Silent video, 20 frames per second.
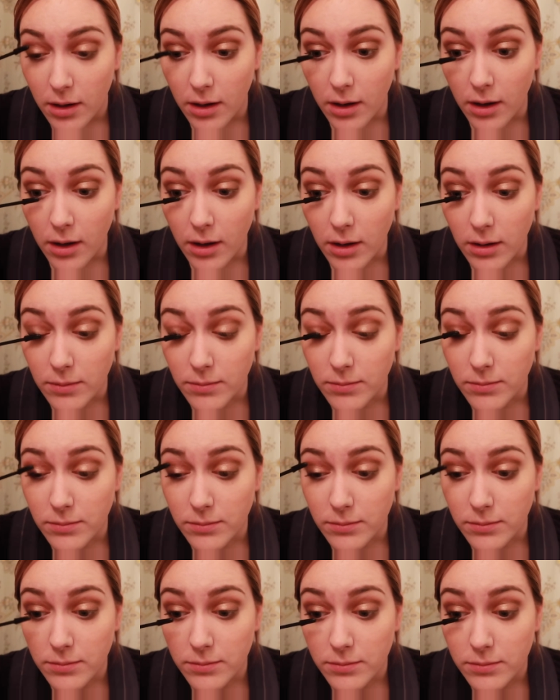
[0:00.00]

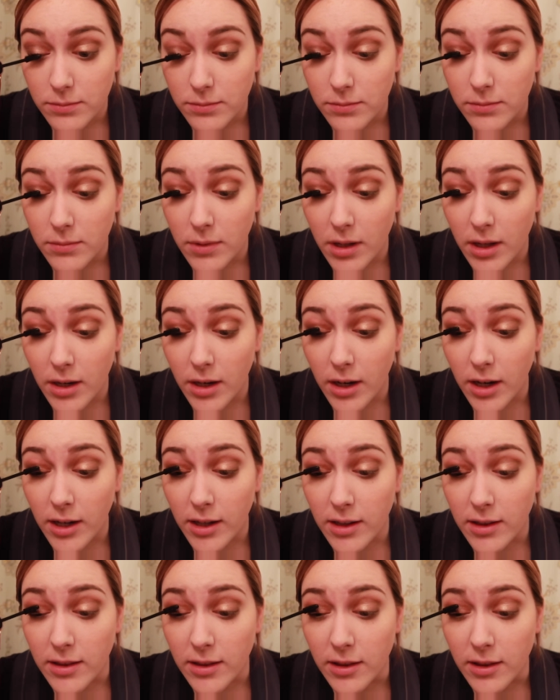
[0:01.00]
And
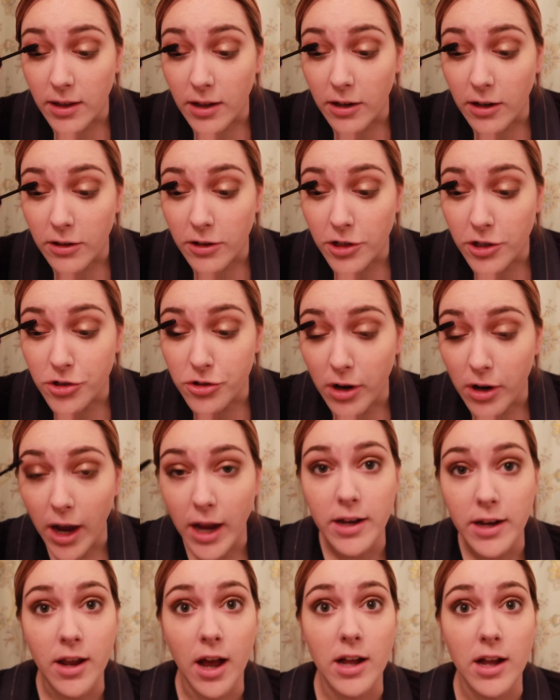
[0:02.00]
I literally
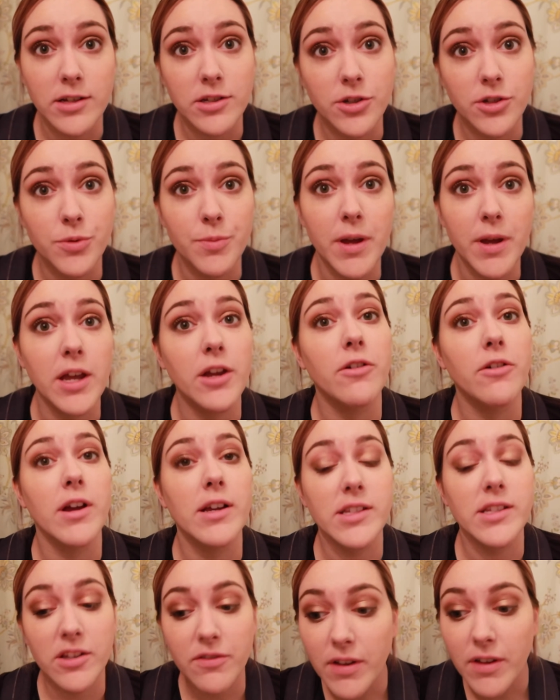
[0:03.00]
try not to make
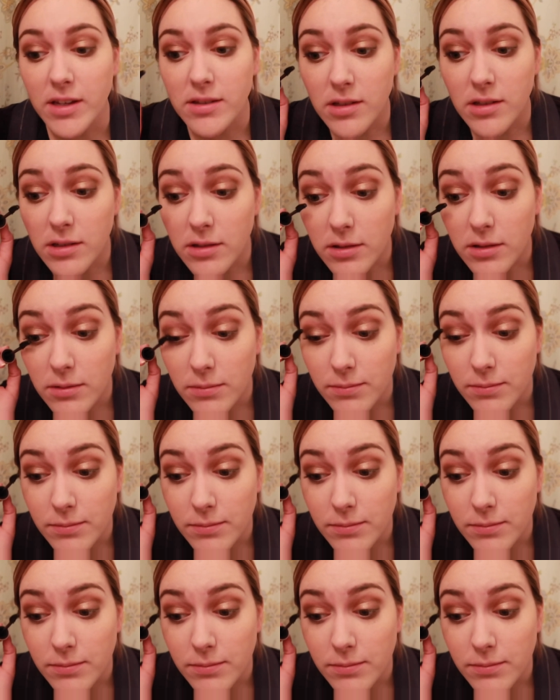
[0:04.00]
crazy faces.